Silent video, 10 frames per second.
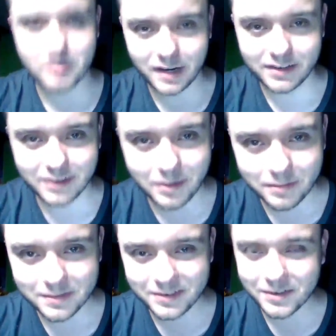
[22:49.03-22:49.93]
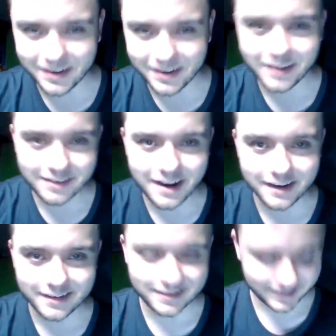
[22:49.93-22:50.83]
myself. So it's
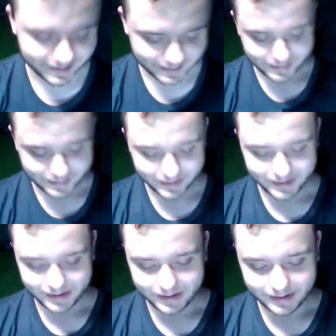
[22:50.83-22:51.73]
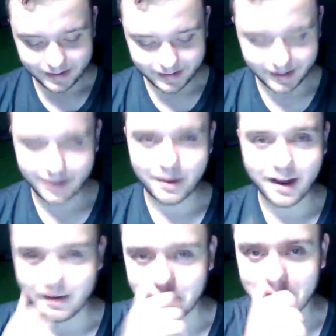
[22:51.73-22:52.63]
nice. And
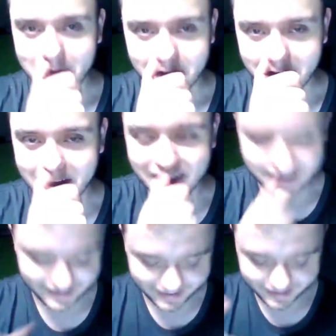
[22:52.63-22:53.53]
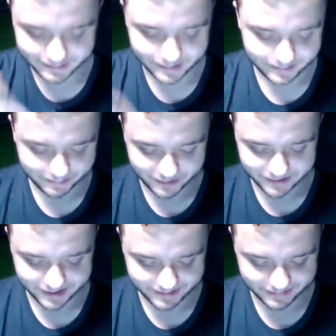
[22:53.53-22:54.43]
anyways,
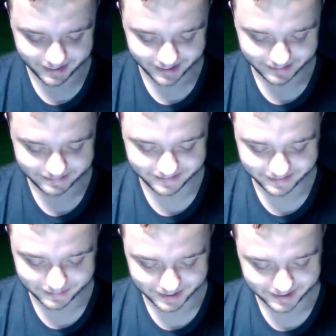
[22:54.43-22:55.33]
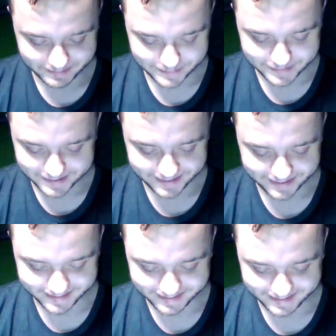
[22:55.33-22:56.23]
moving on. Forget it. We're not going to mention
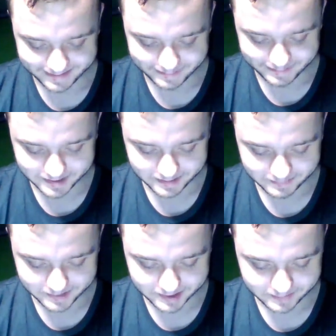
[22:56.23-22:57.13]
that. Oh, forget it.